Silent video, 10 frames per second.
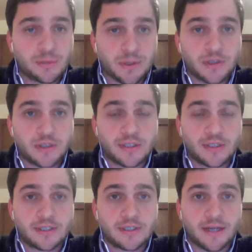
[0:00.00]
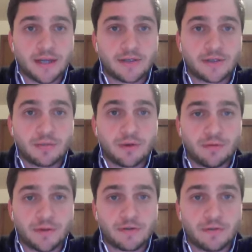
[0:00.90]
especially since the state has so many
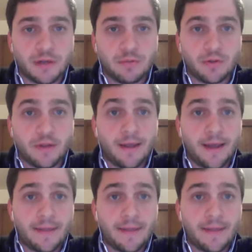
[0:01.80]
funds available,